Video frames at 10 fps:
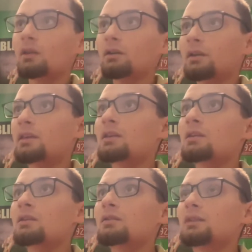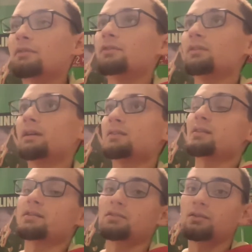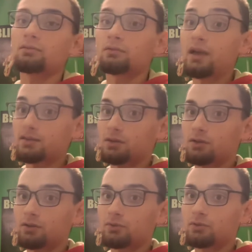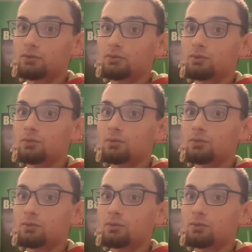he definitely has less auto-tune.